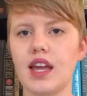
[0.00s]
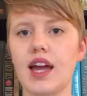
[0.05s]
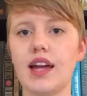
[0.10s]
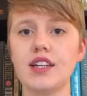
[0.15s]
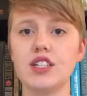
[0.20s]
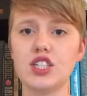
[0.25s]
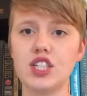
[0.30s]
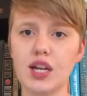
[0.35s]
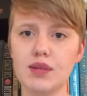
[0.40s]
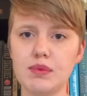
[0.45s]

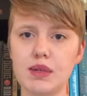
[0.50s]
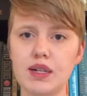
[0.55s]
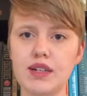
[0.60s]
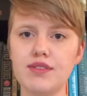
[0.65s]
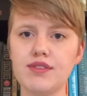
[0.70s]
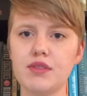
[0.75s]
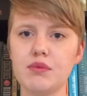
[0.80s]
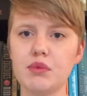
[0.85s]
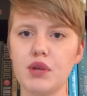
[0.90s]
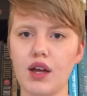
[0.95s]
and Gemma
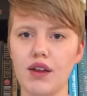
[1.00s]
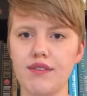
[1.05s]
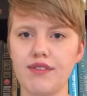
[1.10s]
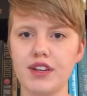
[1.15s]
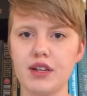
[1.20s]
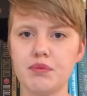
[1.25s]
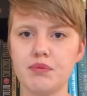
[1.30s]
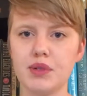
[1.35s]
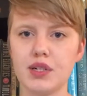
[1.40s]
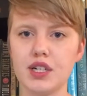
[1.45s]
from
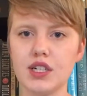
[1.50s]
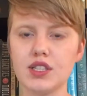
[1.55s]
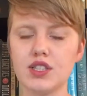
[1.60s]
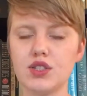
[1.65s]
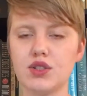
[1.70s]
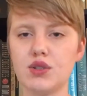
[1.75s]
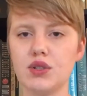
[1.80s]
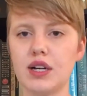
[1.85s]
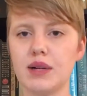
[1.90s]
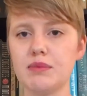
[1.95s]
Nonfic Books,
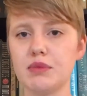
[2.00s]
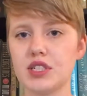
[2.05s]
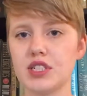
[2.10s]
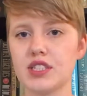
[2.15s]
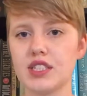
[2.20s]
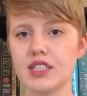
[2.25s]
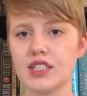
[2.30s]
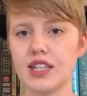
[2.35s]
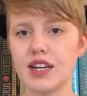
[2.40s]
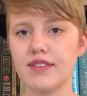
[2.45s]
who I'm just
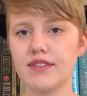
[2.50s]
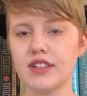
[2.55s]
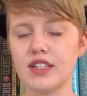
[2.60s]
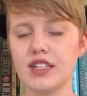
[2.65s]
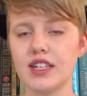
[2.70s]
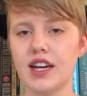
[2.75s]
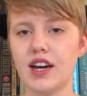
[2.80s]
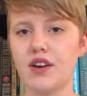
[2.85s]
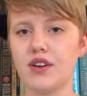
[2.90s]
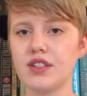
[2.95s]

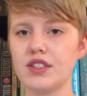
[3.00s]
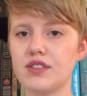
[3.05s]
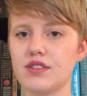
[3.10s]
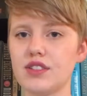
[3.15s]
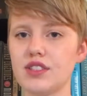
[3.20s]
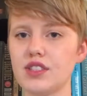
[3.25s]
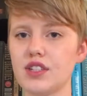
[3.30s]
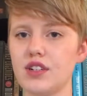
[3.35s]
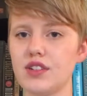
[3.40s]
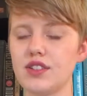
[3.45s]
discovering now as a
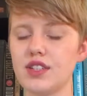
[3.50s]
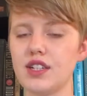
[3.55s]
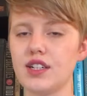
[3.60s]
result